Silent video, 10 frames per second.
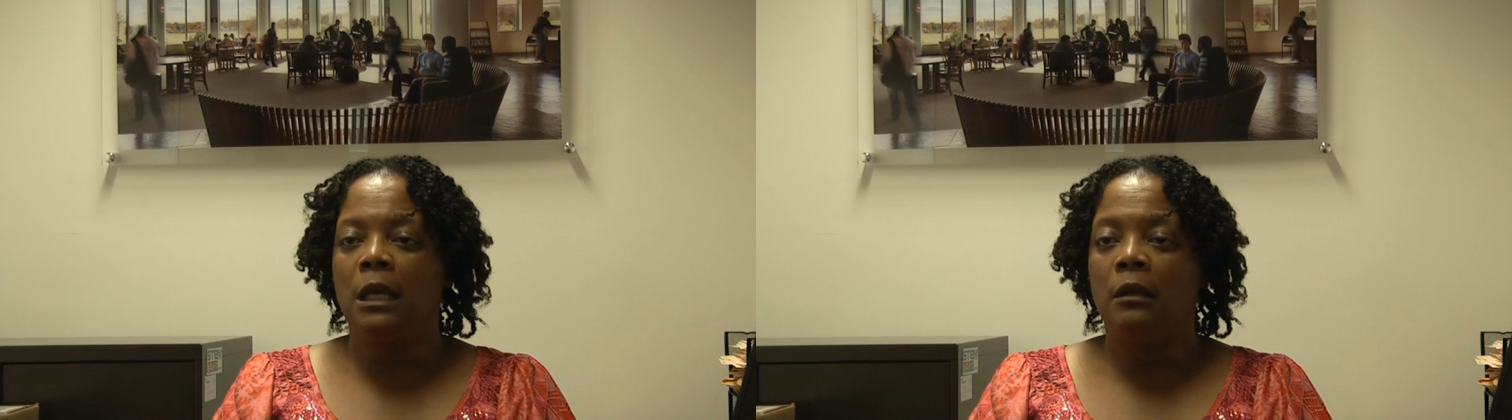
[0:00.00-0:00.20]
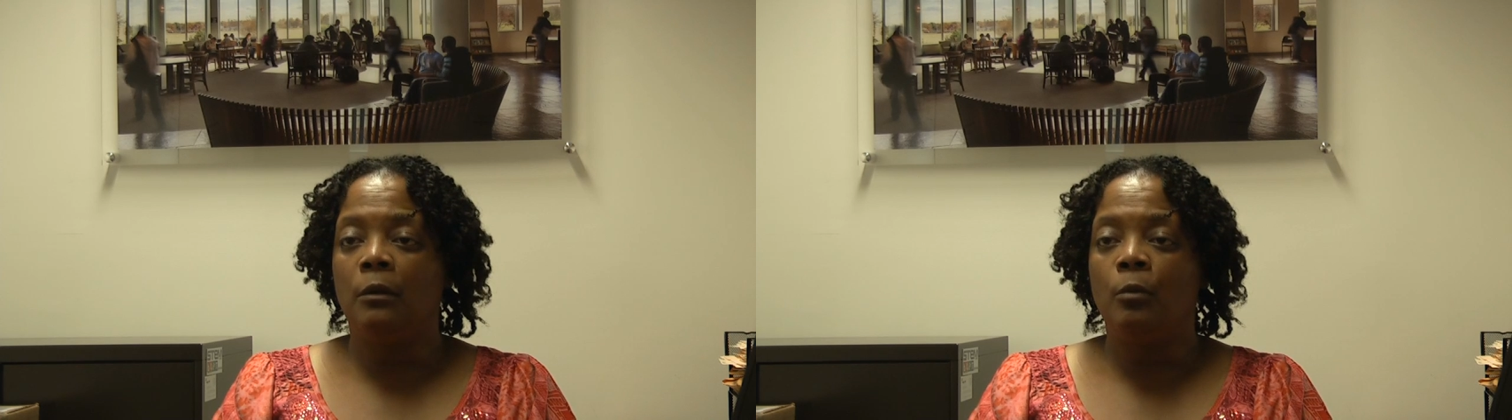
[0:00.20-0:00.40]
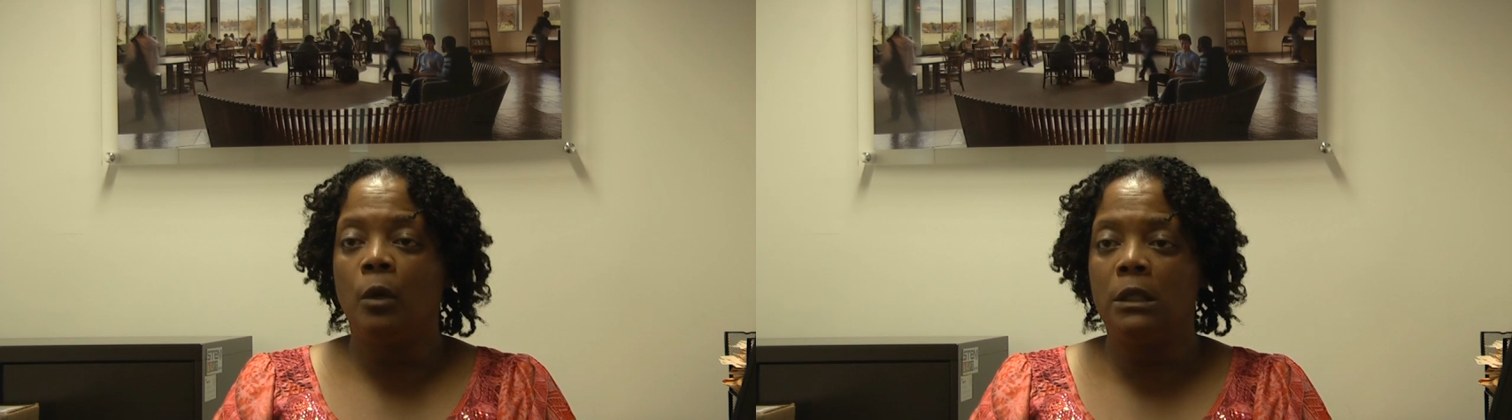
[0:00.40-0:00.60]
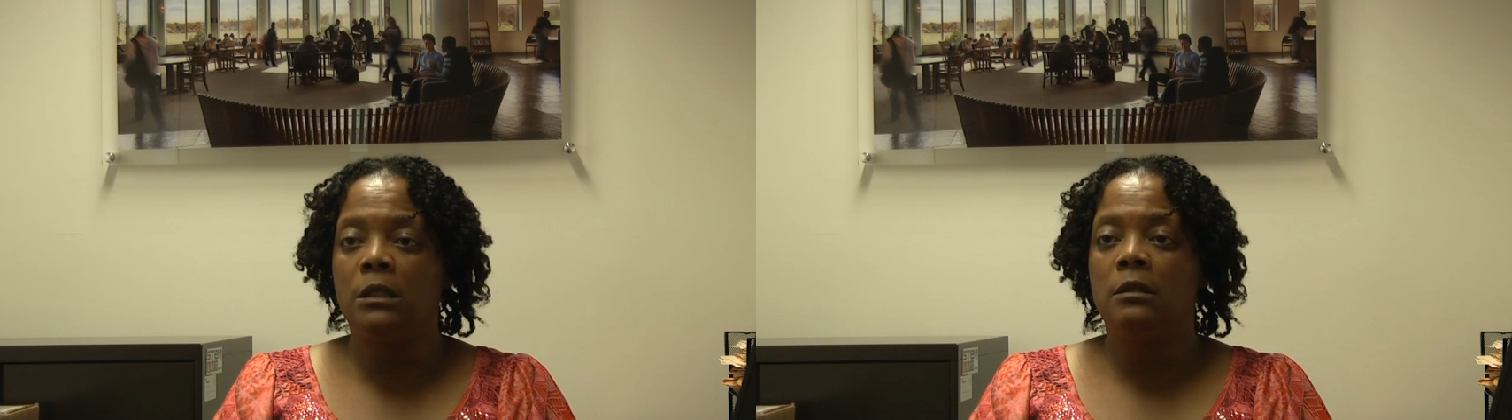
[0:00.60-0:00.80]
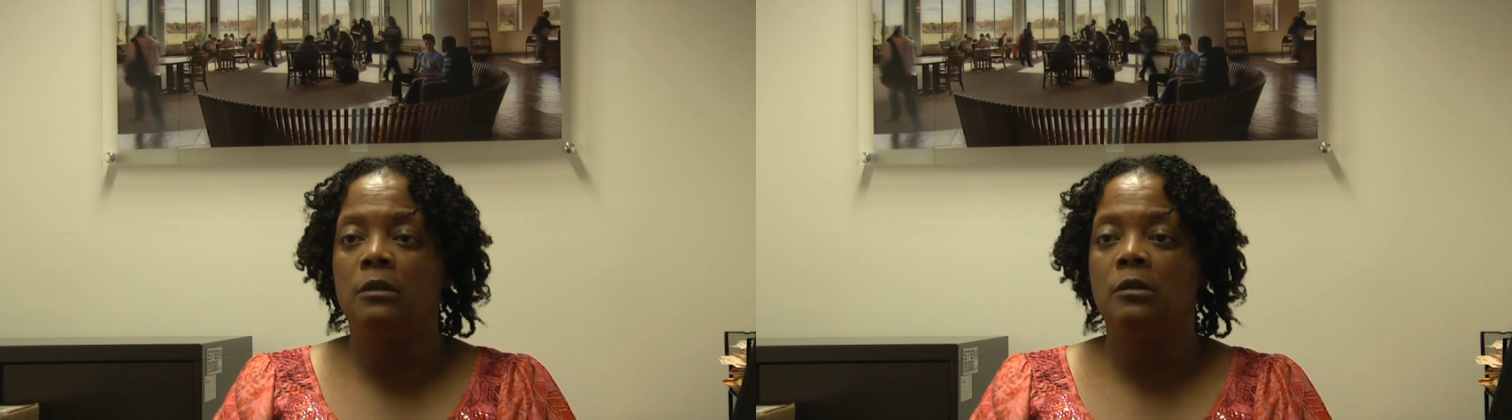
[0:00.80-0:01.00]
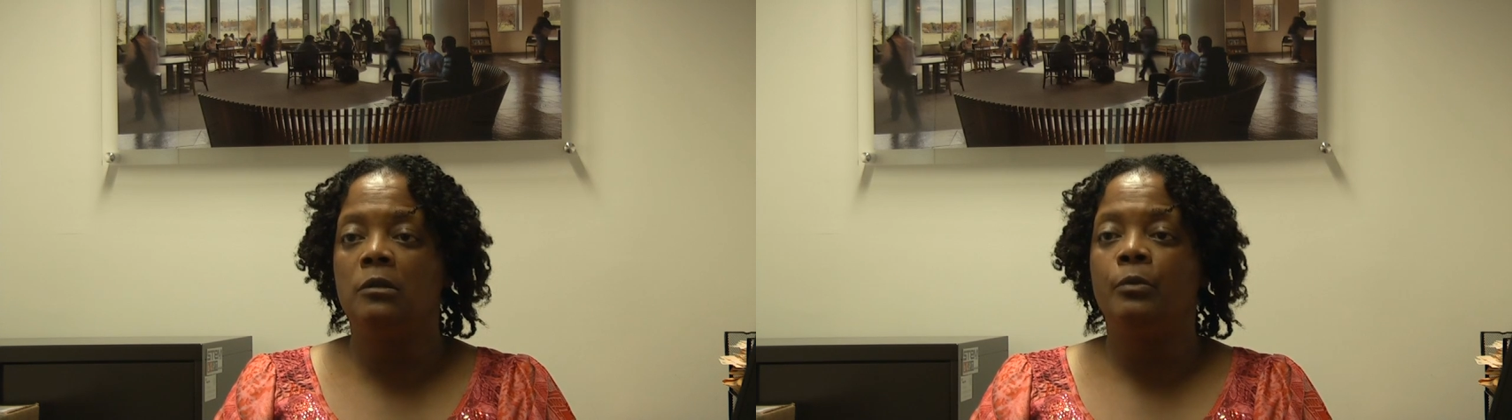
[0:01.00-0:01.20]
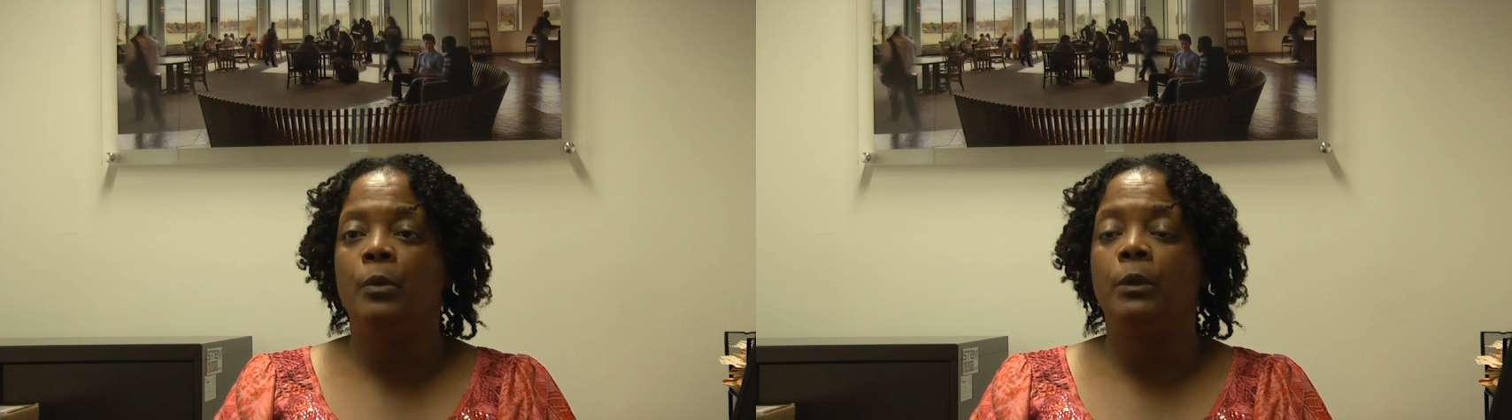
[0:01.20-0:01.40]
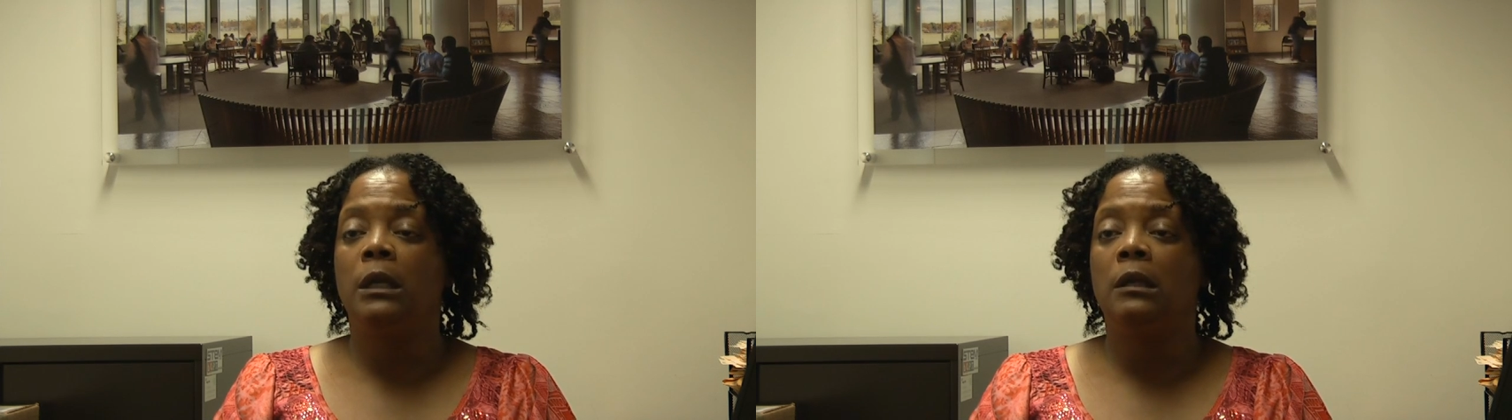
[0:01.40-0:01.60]
tell them what to do,
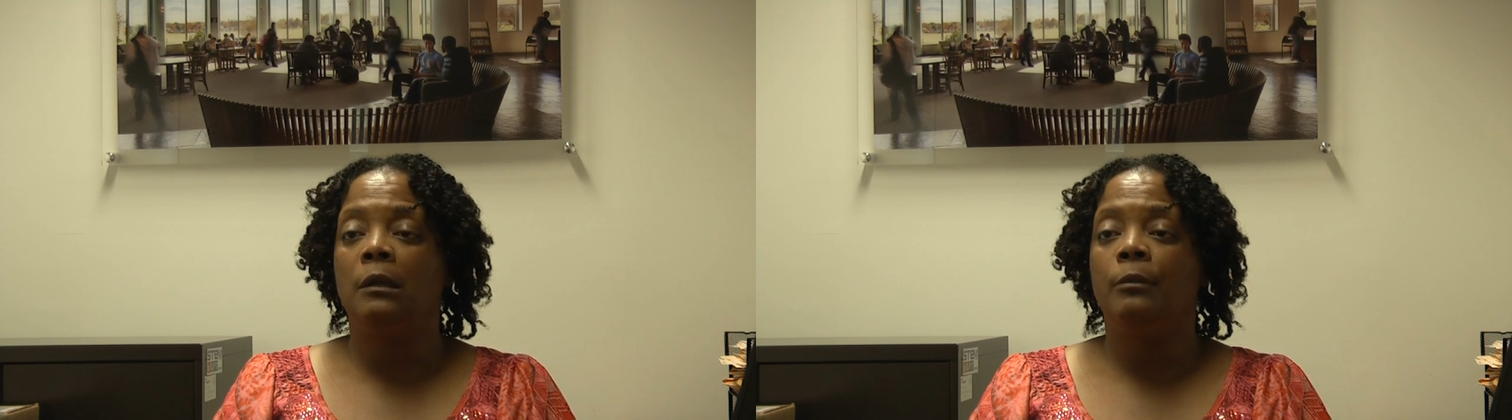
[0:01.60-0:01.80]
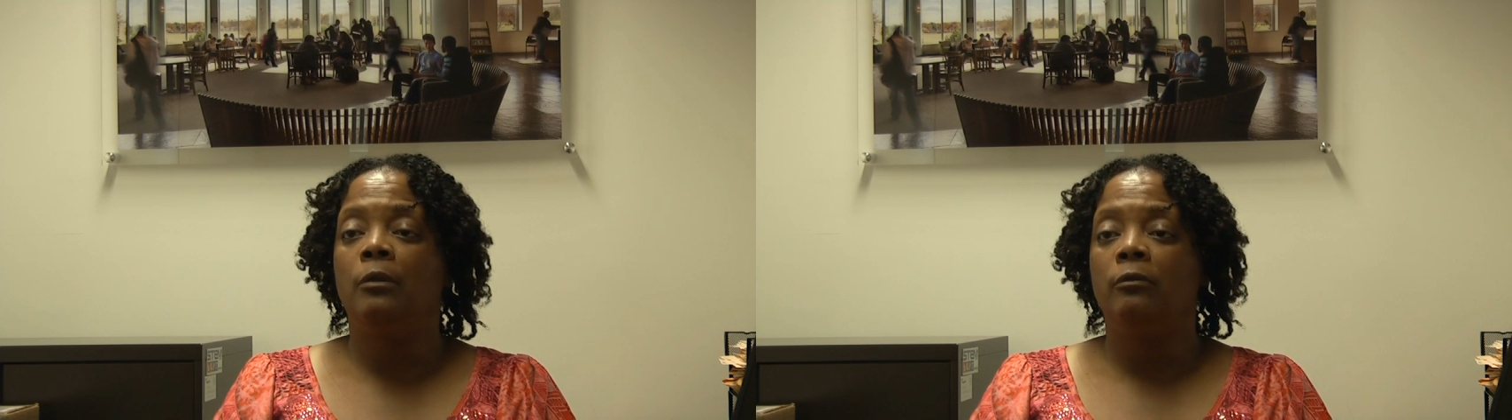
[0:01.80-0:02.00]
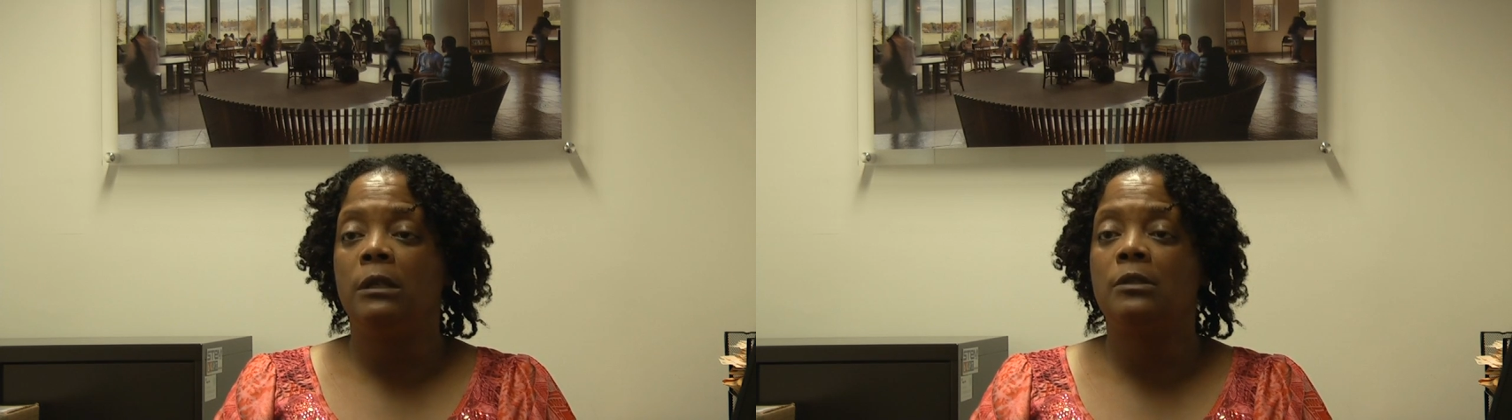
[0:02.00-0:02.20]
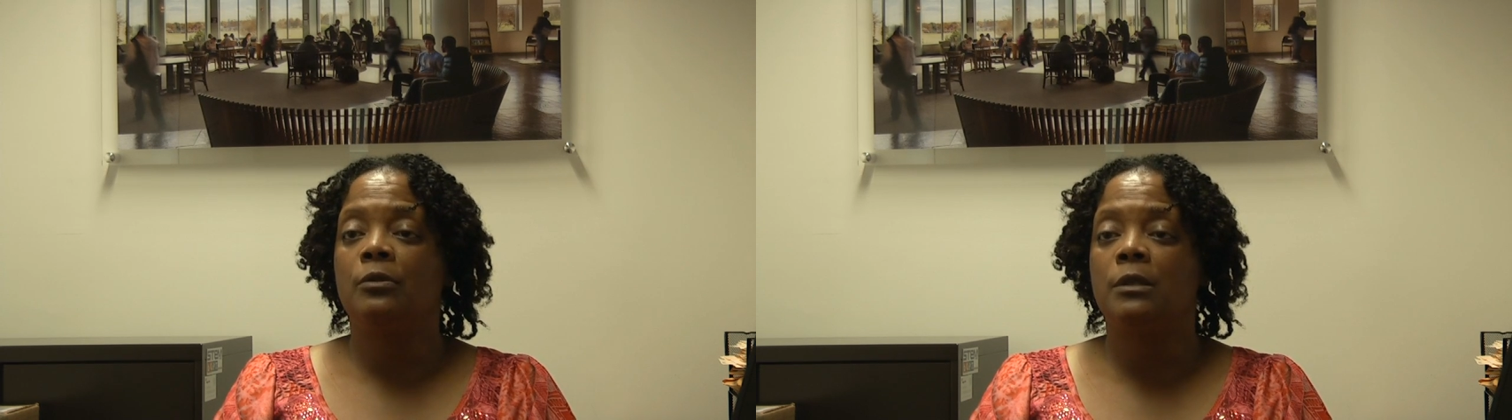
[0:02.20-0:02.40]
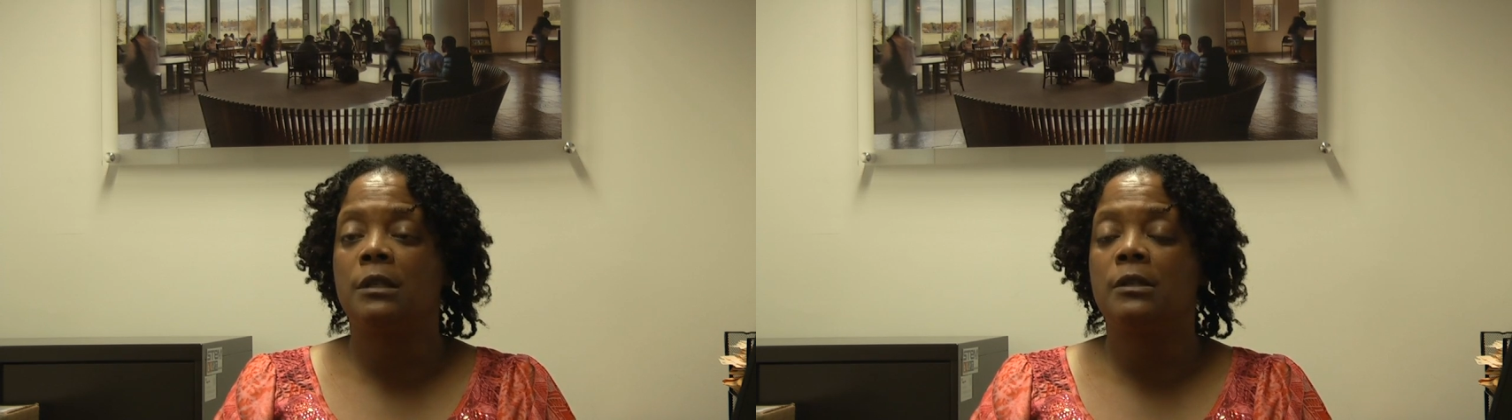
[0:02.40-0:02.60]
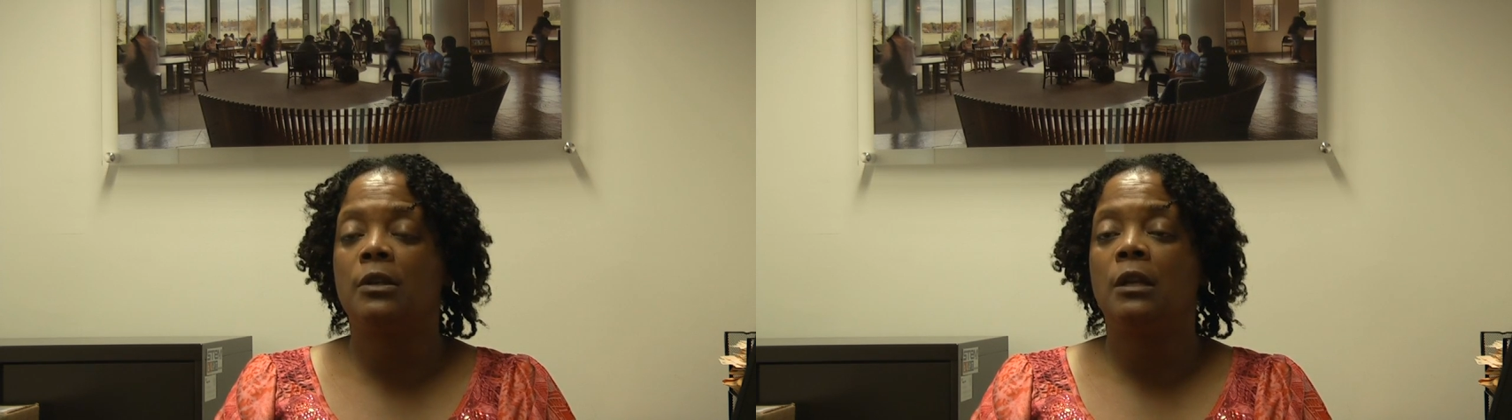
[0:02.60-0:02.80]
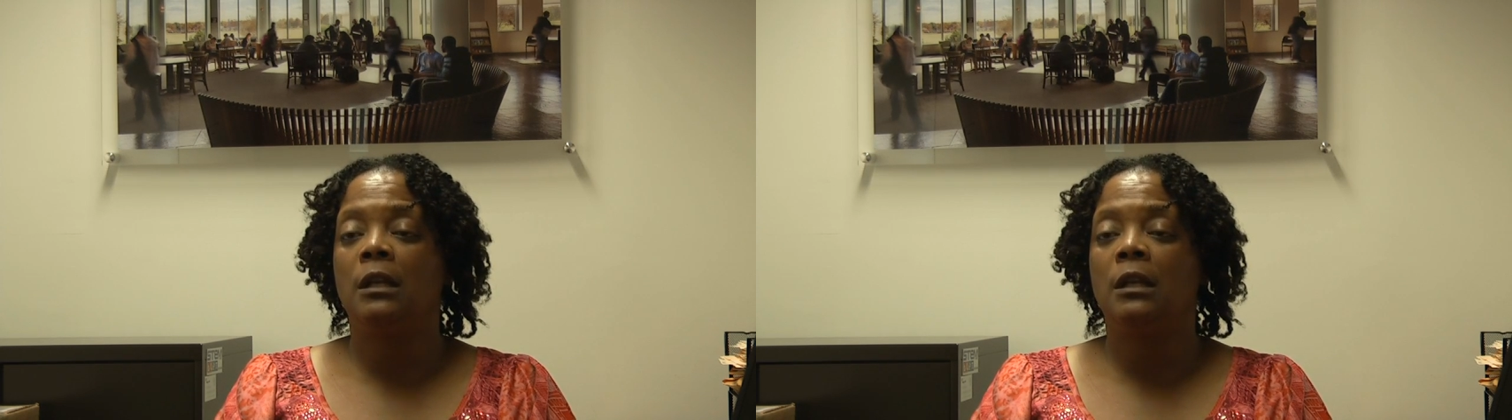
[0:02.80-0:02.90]
but we give them the resources so